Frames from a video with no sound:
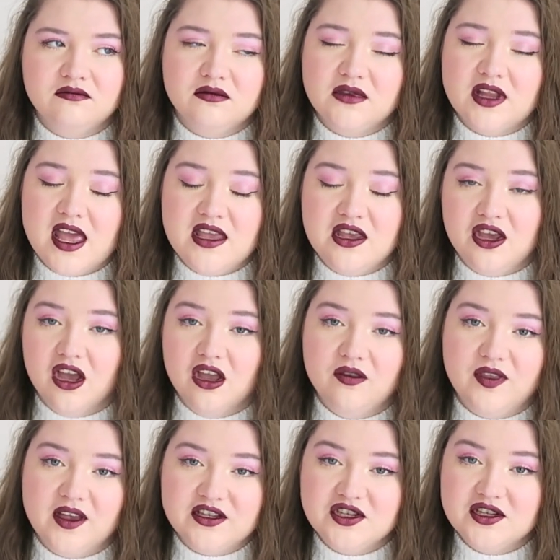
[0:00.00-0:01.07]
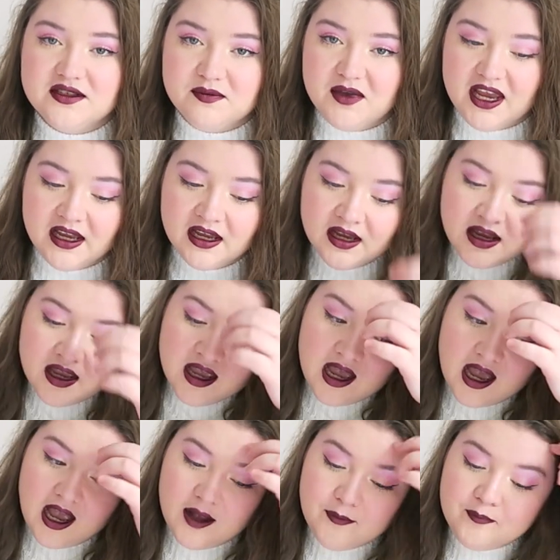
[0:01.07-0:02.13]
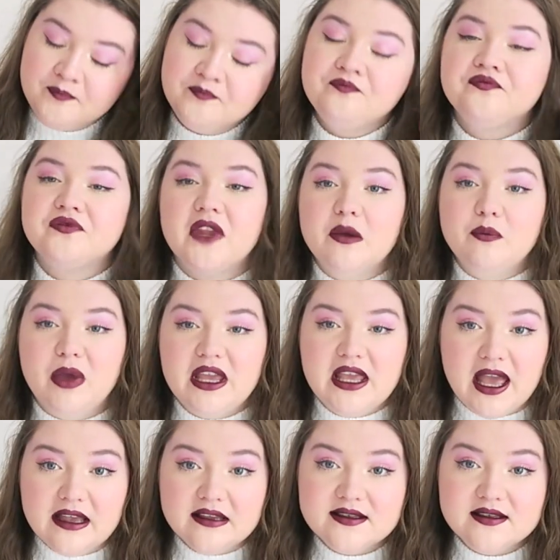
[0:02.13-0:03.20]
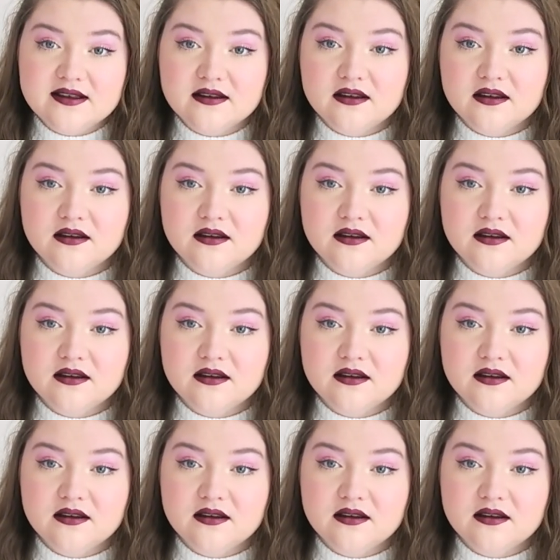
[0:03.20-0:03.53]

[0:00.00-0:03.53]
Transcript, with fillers: there you go that's just me um, but yes